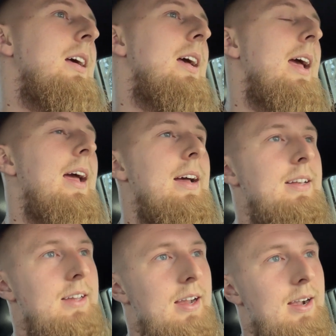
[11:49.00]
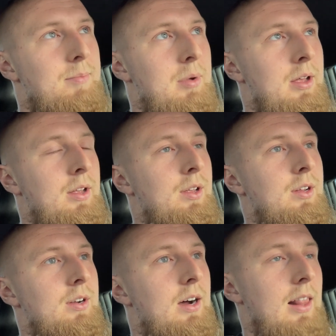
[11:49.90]
And a
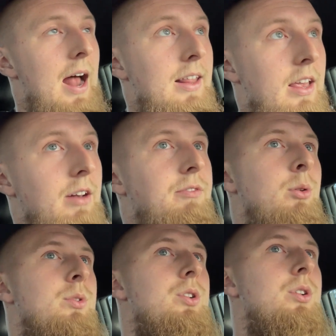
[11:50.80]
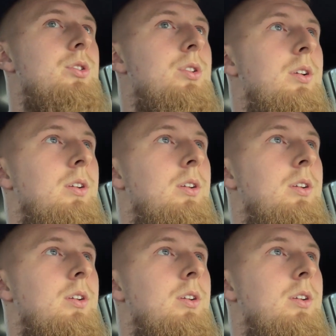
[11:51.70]
lot of the influencers